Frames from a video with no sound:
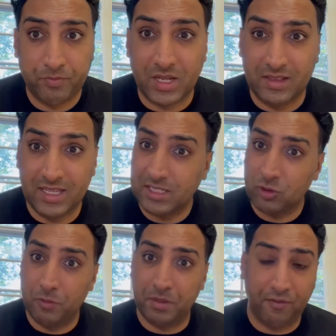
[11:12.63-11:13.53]
And this
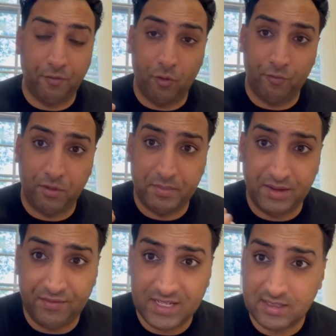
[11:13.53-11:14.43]
could be a fault from the
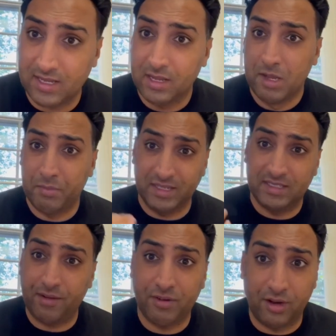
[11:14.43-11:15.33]
investor, but it's
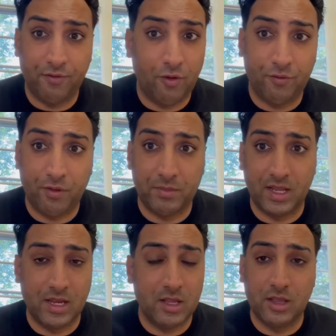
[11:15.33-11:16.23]
definitely a fault from
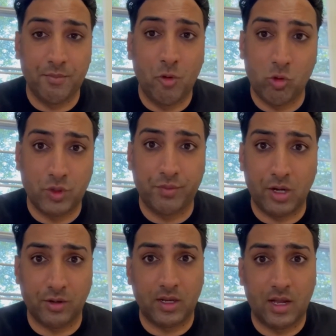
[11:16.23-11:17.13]
the mortgage
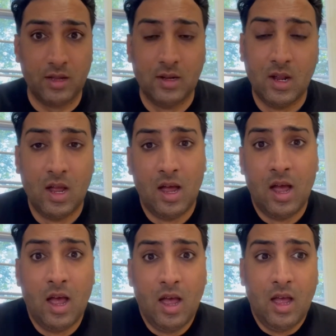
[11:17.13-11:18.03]
broker.
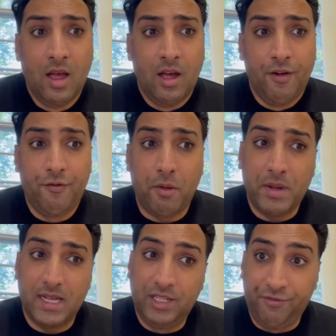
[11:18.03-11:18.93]
From
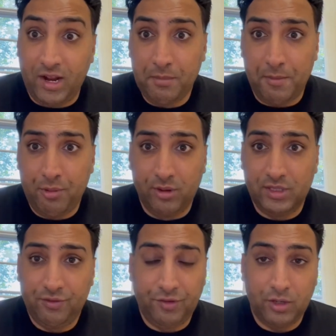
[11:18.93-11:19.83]
a development
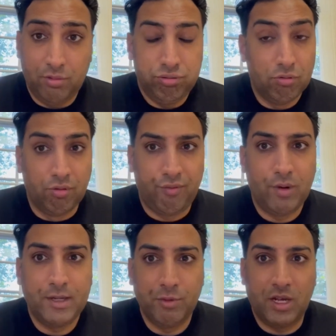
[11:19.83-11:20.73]
point of view,
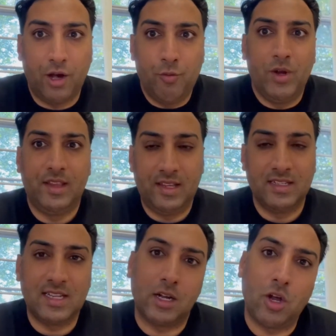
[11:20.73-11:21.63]
where do we go with
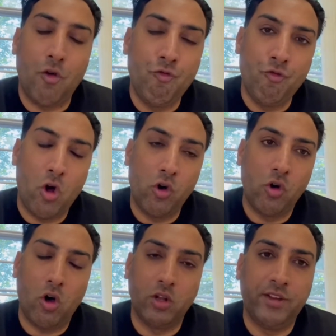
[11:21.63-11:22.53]
things that go
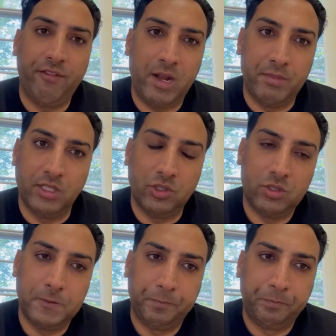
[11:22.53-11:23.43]
wrong on developments?